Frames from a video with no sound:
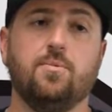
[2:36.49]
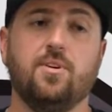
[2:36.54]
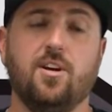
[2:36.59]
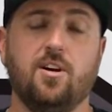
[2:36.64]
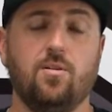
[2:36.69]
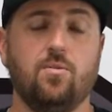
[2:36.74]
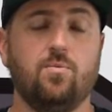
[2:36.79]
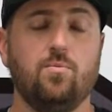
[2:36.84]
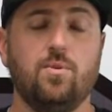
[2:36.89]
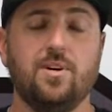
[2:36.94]

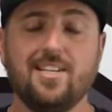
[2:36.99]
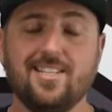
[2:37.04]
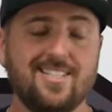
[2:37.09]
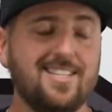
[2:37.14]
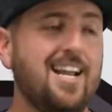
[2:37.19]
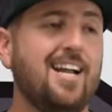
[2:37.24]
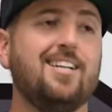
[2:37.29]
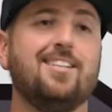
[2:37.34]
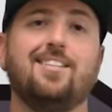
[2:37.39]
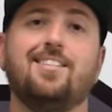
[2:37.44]
Now, what
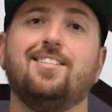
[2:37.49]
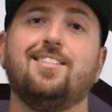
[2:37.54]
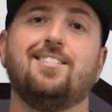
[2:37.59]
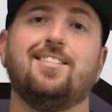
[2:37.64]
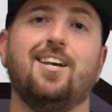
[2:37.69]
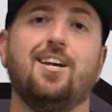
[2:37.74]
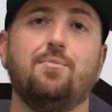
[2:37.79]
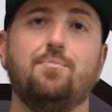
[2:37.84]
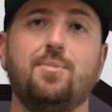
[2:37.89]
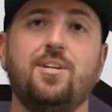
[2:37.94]
exactly does
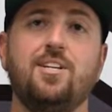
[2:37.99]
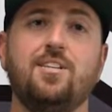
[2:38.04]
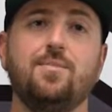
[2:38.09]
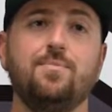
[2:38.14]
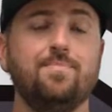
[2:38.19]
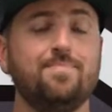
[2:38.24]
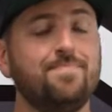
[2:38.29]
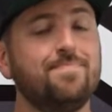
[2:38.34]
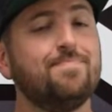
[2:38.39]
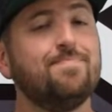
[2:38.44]
that mean?